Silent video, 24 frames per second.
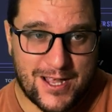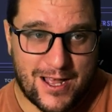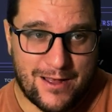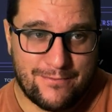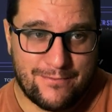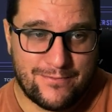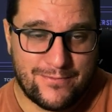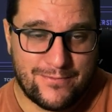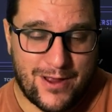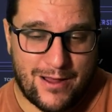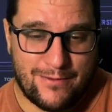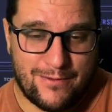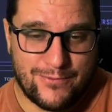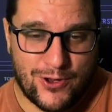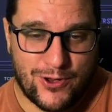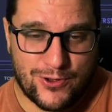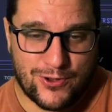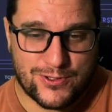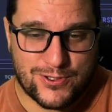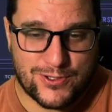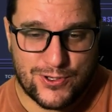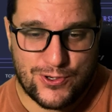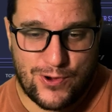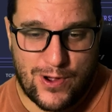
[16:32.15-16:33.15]
I'm
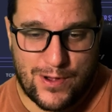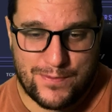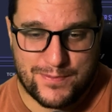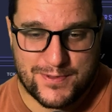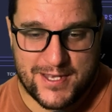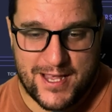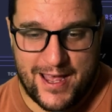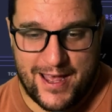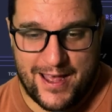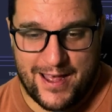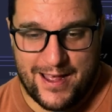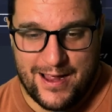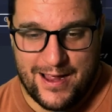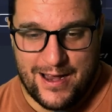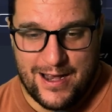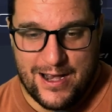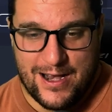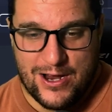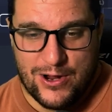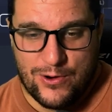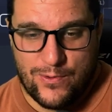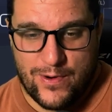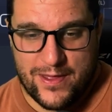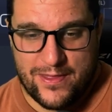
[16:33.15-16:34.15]
not too upset
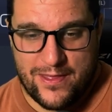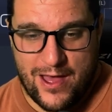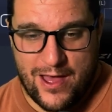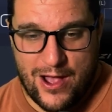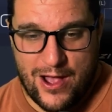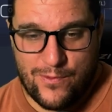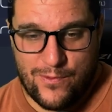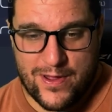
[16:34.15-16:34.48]
with